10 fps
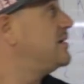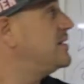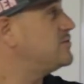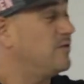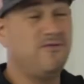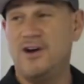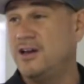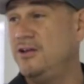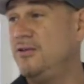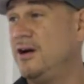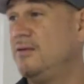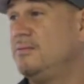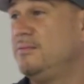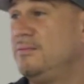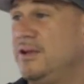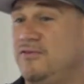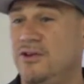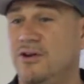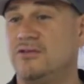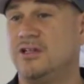this will f you up if
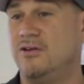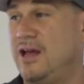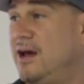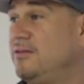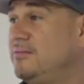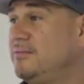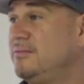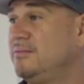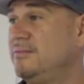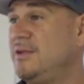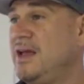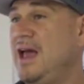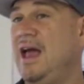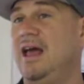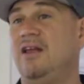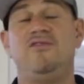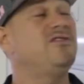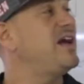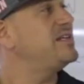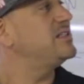you don't slow down. And if you
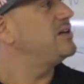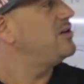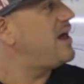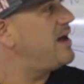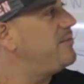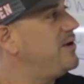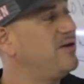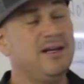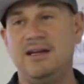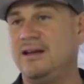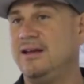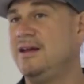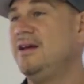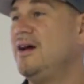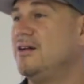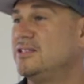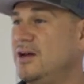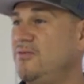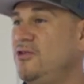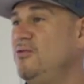taste a little liability on
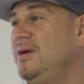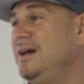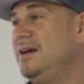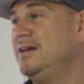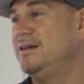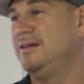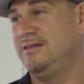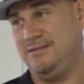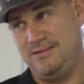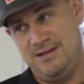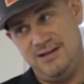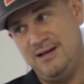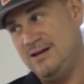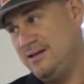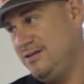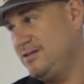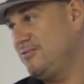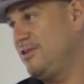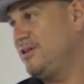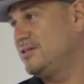something real big, you can
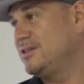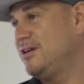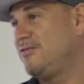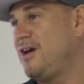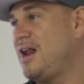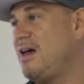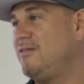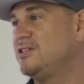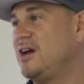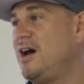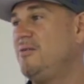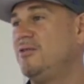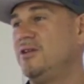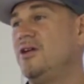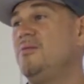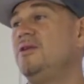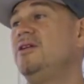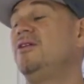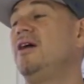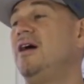work yourself right out of a job, or the company
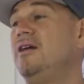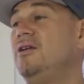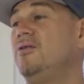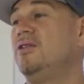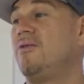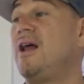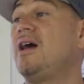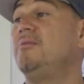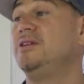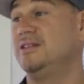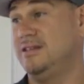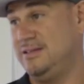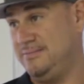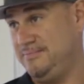you're with right out of business.